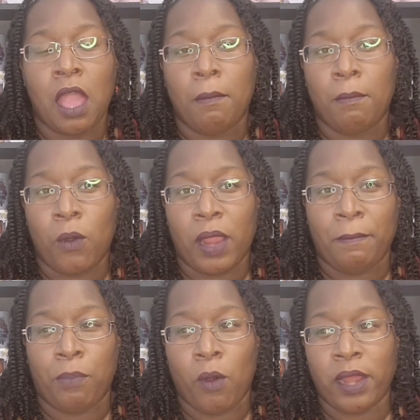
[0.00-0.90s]
More
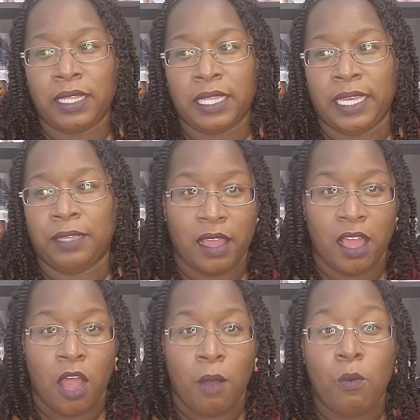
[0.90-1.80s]
importantly,
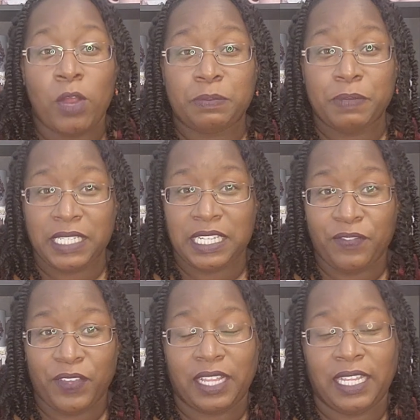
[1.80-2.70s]
more
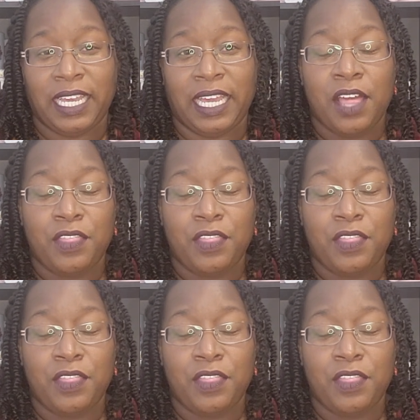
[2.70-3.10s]
specifically,